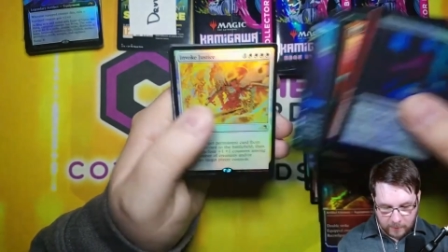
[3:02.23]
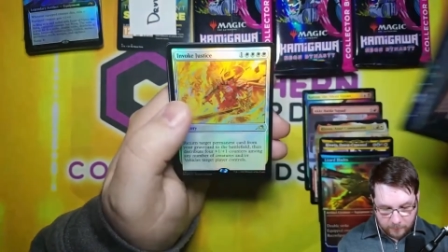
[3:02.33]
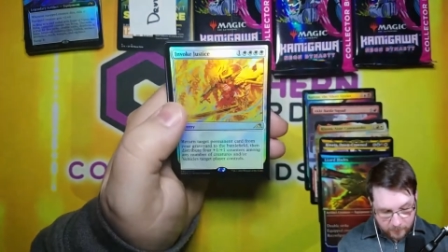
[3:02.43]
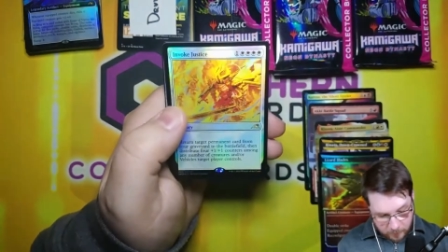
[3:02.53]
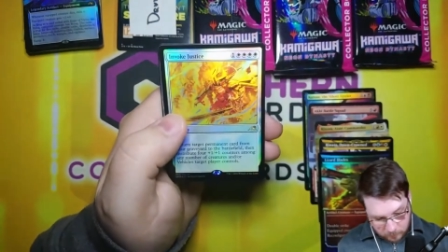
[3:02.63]

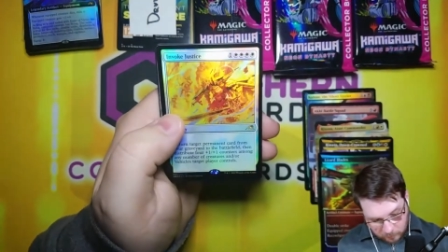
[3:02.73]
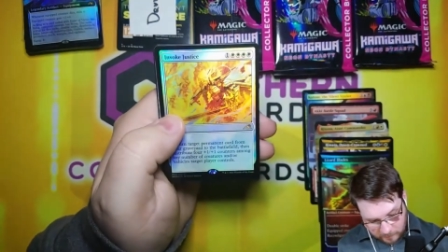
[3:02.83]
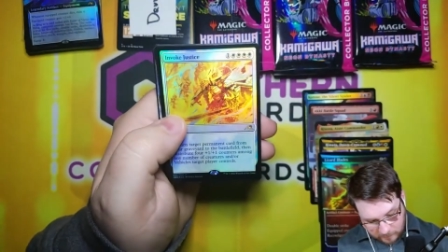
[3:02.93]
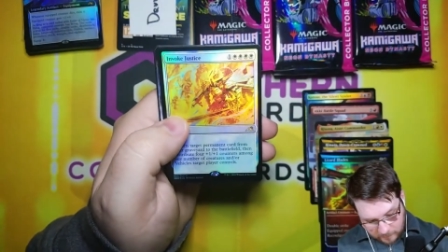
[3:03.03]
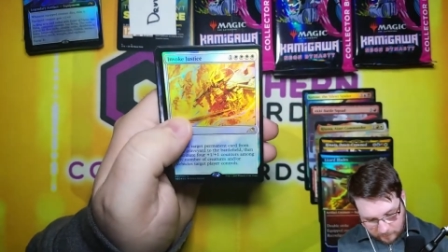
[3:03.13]
Invoke
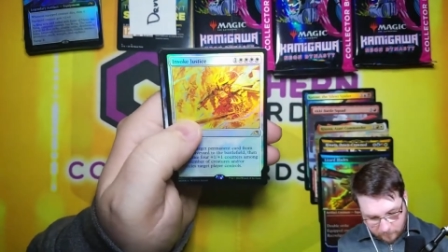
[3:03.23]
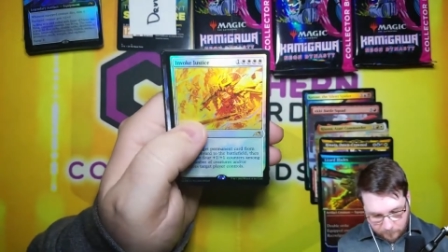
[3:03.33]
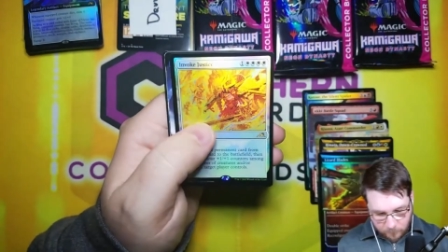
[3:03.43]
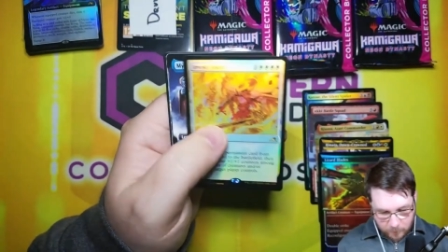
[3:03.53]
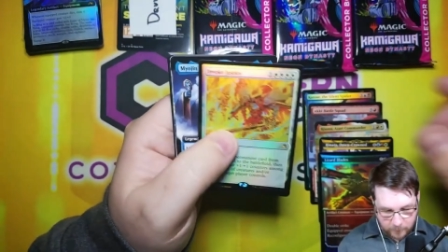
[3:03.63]
Justice,
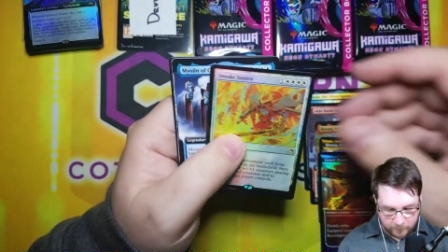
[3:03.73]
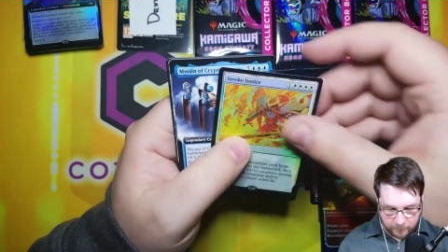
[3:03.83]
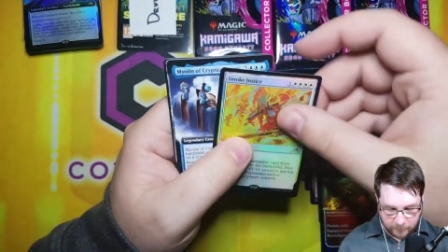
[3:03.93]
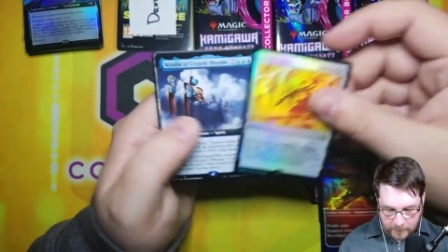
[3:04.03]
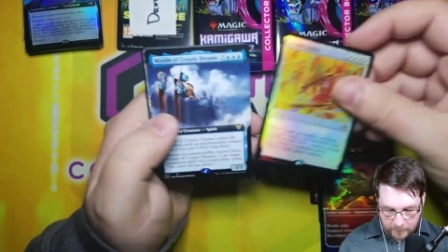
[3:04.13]
foil
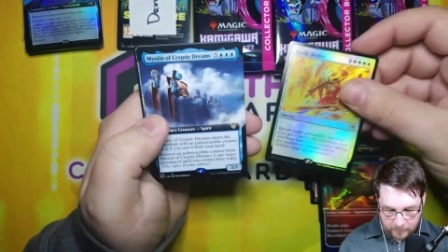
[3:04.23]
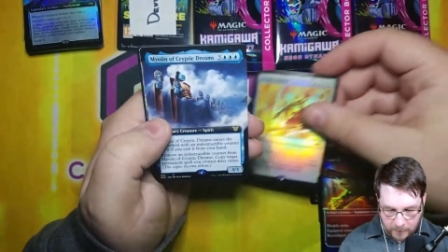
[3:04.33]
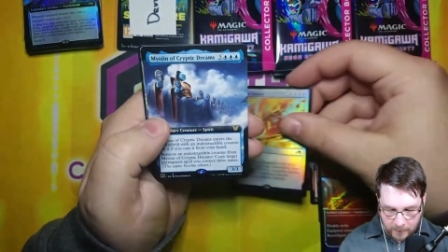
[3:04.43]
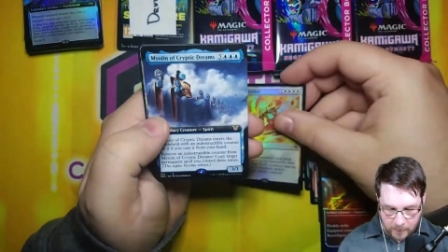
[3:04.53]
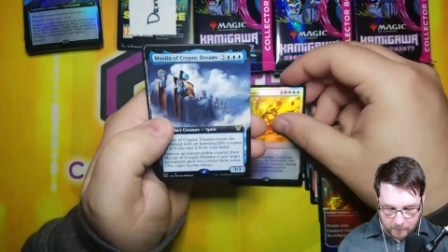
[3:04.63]
for five.
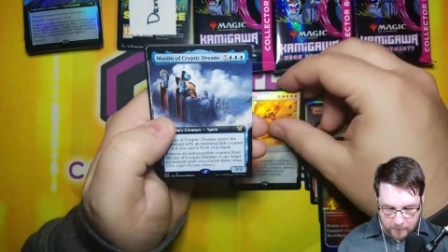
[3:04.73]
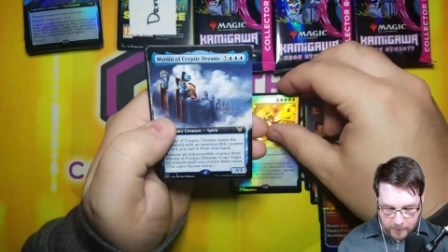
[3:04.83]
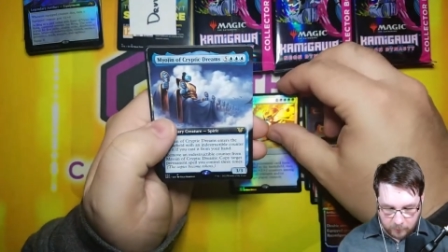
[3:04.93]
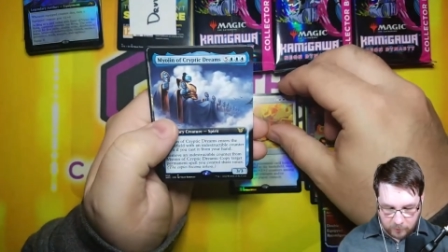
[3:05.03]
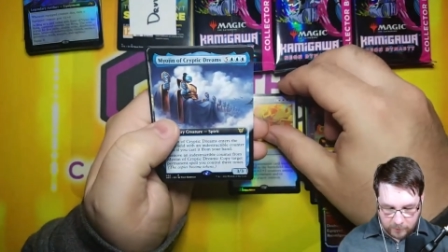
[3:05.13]

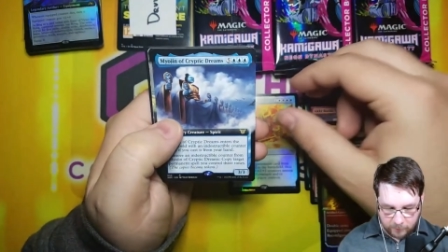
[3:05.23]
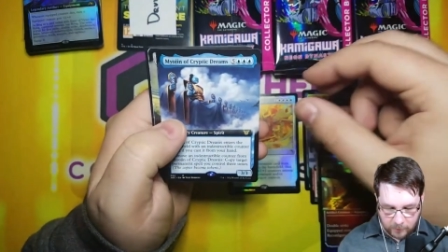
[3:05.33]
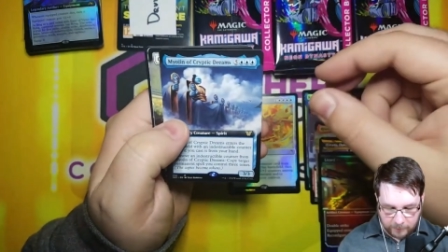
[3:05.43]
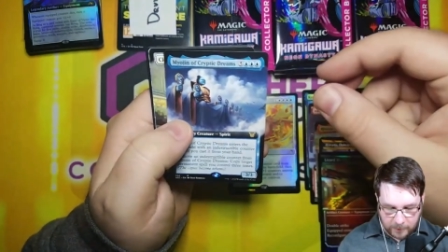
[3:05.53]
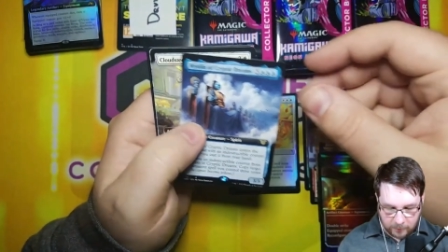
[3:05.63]
Myojin of
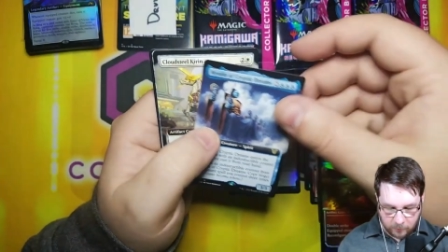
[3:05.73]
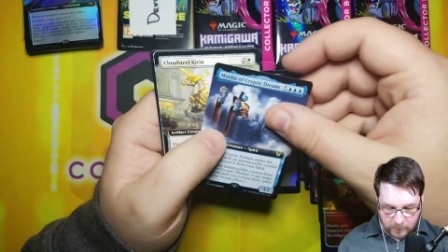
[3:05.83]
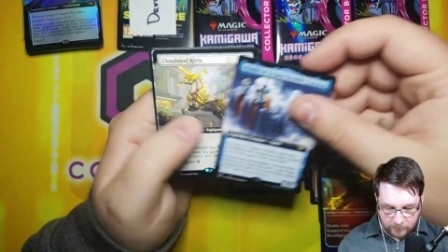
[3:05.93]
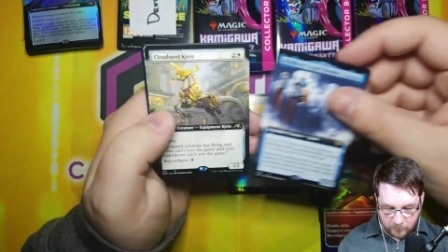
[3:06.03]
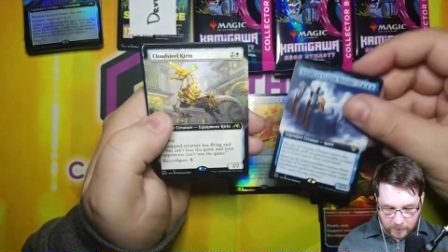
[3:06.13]
Cryptic
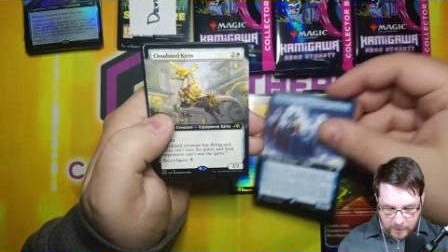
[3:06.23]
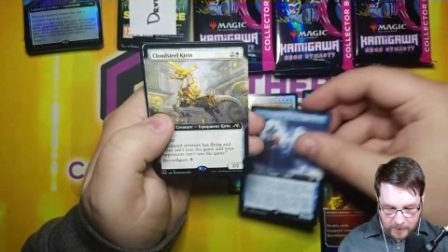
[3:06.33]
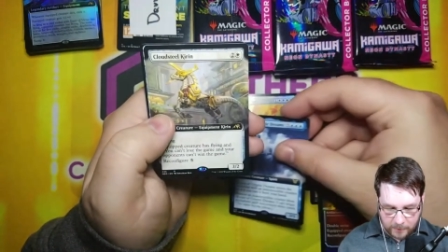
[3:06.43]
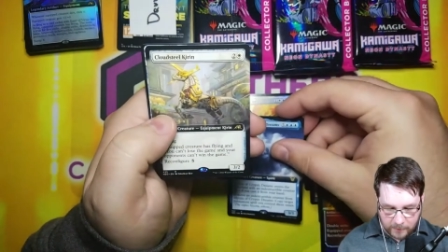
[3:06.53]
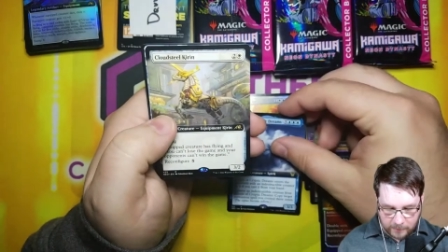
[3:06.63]
Dreams for
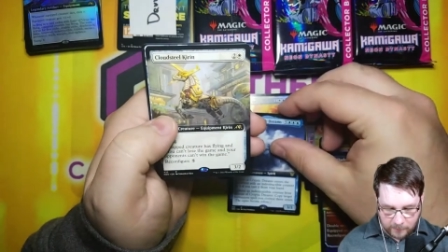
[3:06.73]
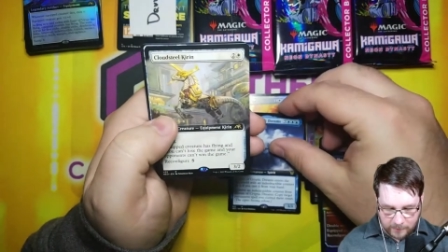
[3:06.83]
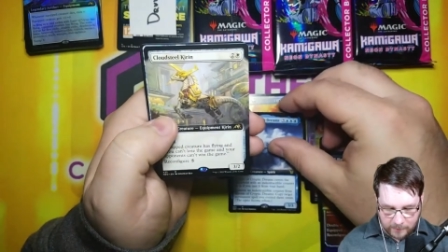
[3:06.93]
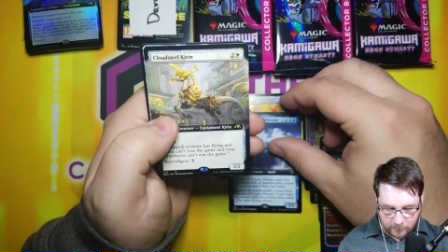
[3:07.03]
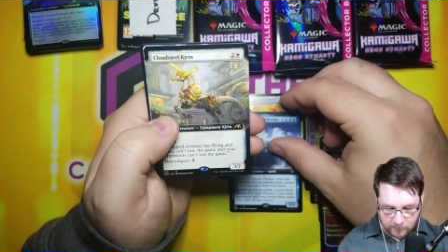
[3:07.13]
eight.
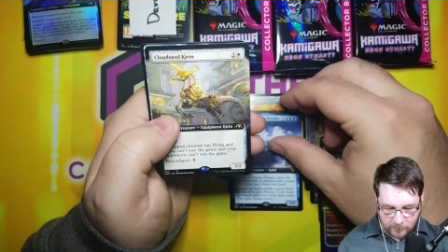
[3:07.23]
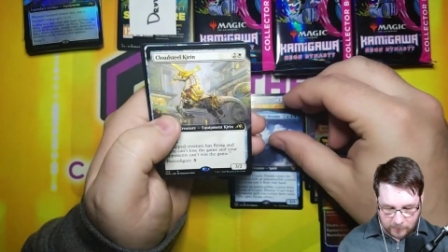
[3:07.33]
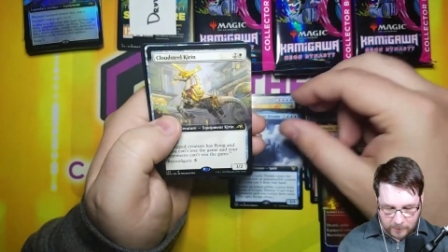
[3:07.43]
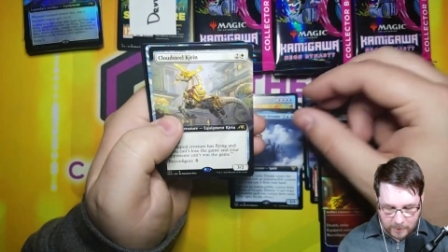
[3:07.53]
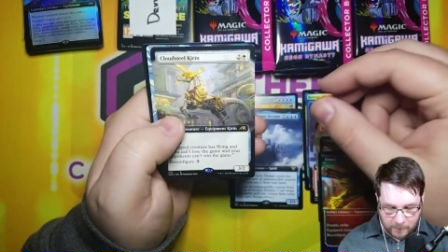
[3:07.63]
Gladsteel
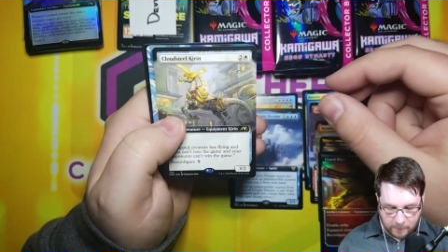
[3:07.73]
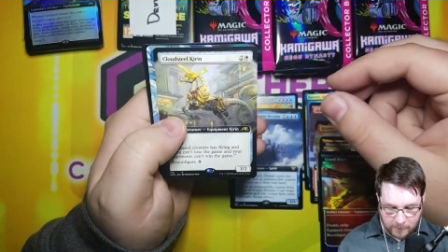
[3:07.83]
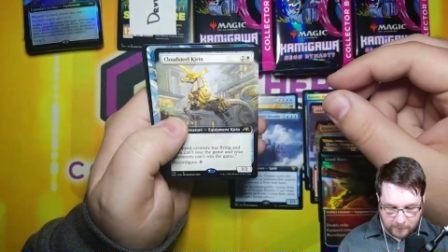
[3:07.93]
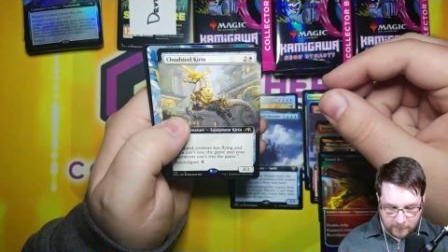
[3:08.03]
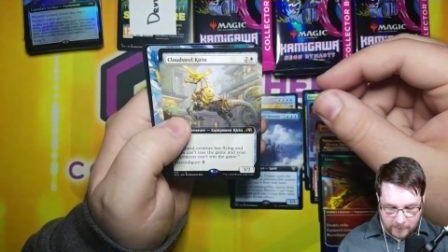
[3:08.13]

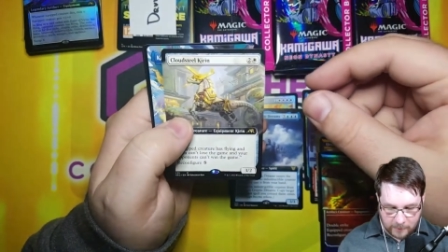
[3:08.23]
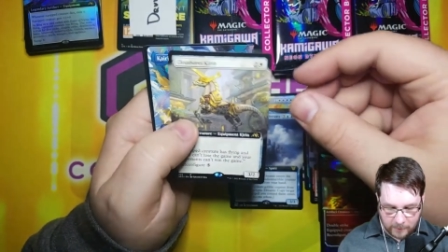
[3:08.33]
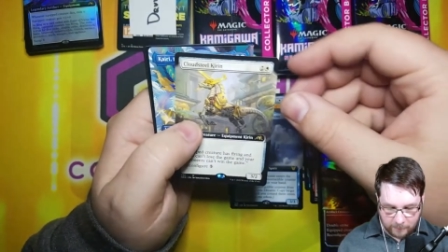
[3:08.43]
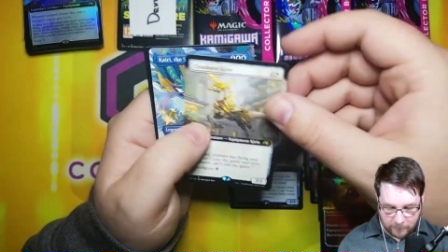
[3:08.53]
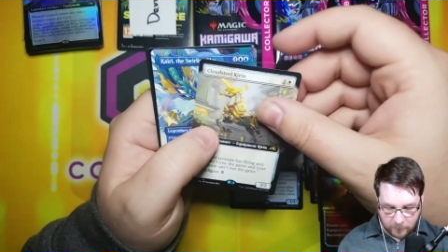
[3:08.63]
Kirin Extended
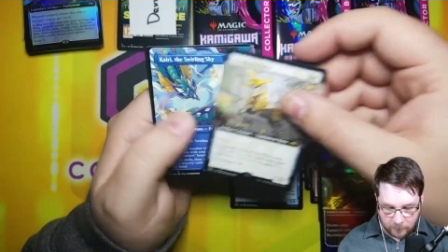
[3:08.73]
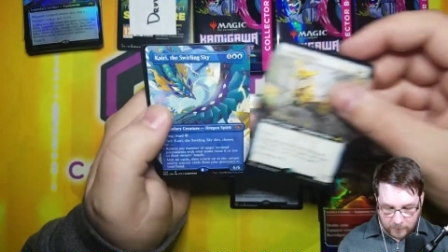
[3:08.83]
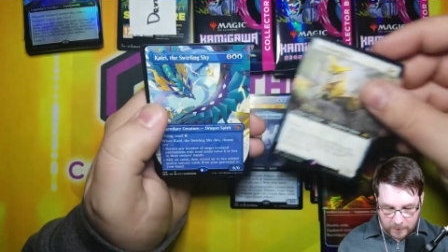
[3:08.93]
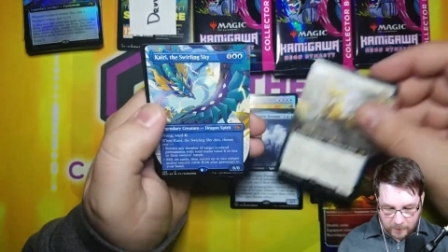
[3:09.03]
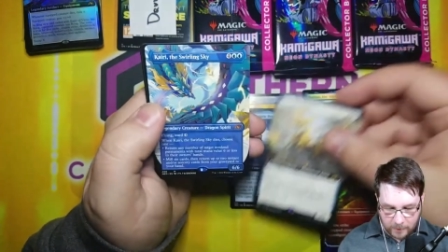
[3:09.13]
Art for
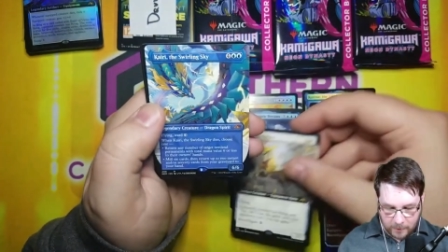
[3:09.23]
three.